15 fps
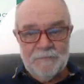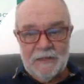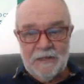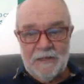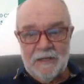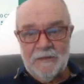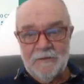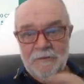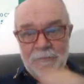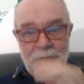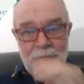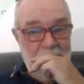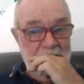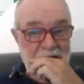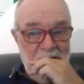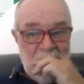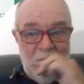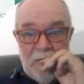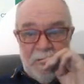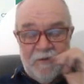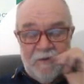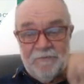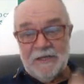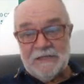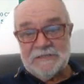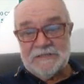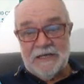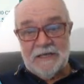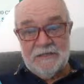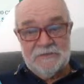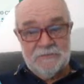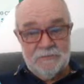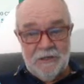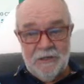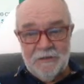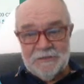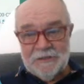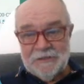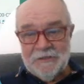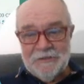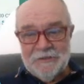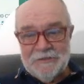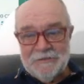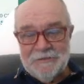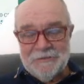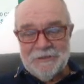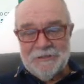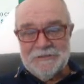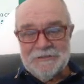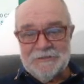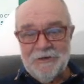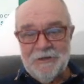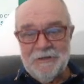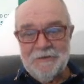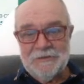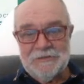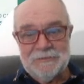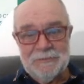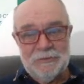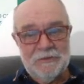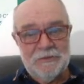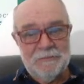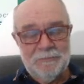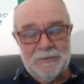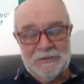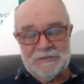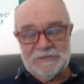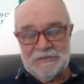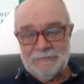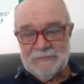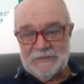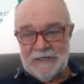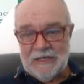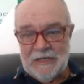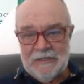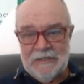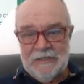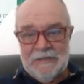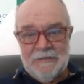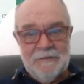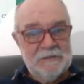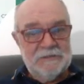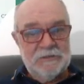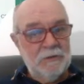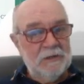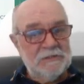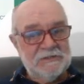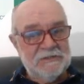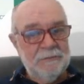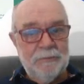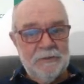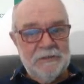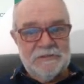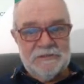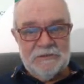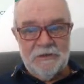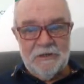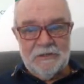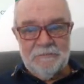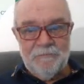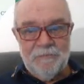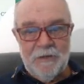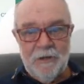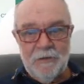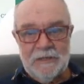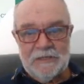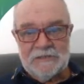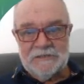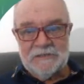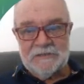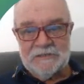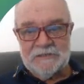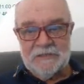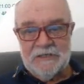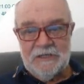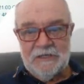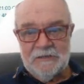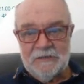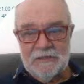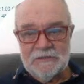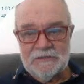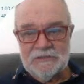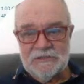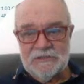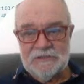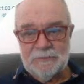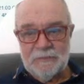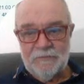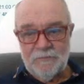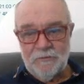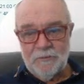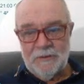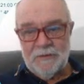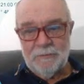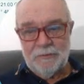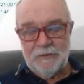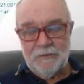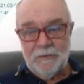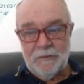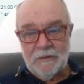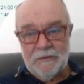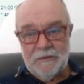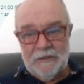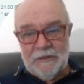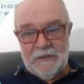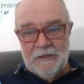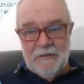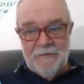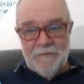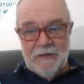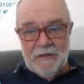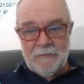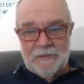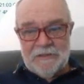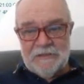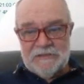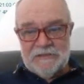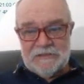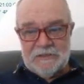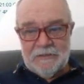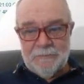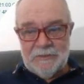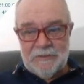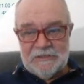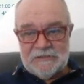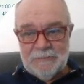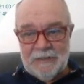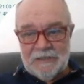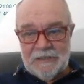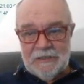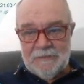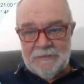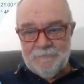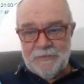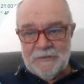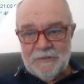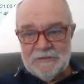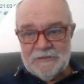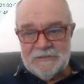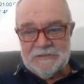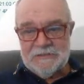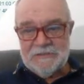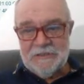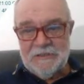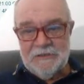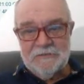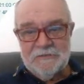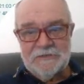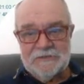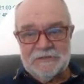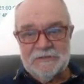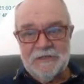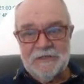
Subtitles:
and her boat reflects that as well. You look inside. I just put her pictures up today. It's quite simple inside, no excess gear, and she's performing pretty well. The other one is Biggest Monkey. This is Neil's.